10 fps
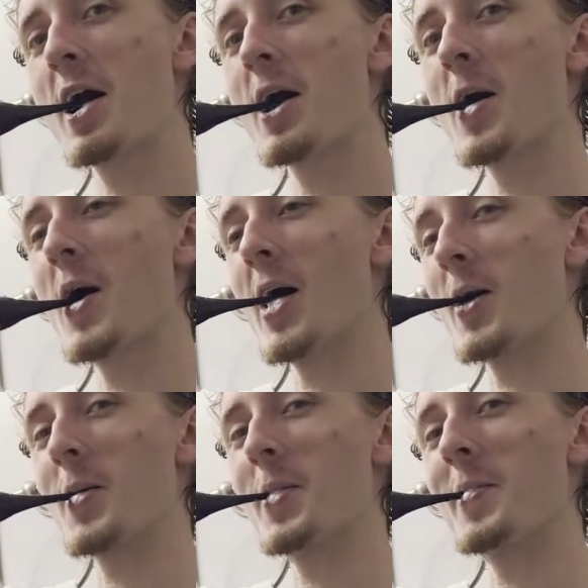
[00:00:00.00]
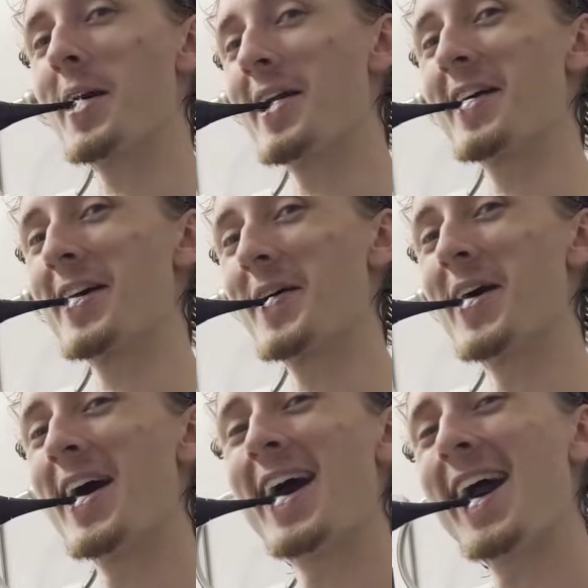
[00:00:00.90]
Well, I have to remember that next time.
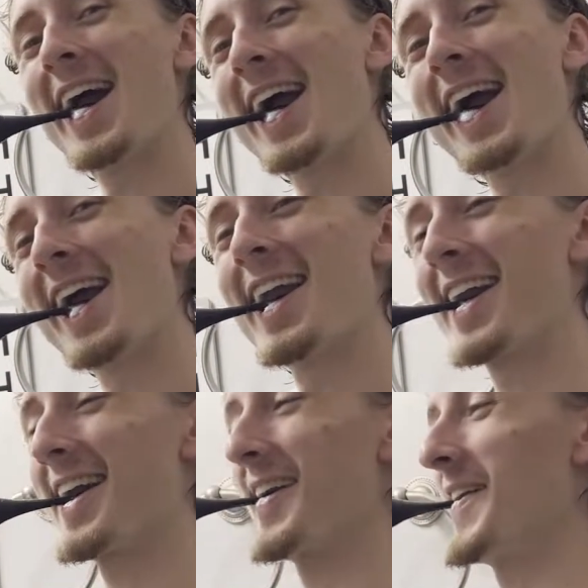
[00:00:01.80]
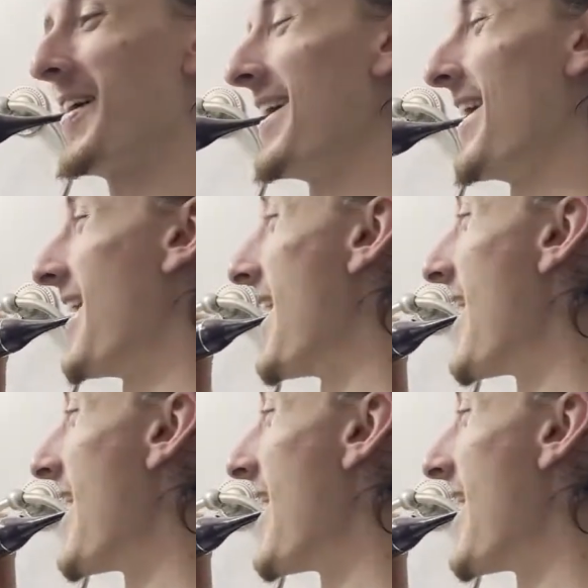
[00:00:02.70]
It's kind of too late now.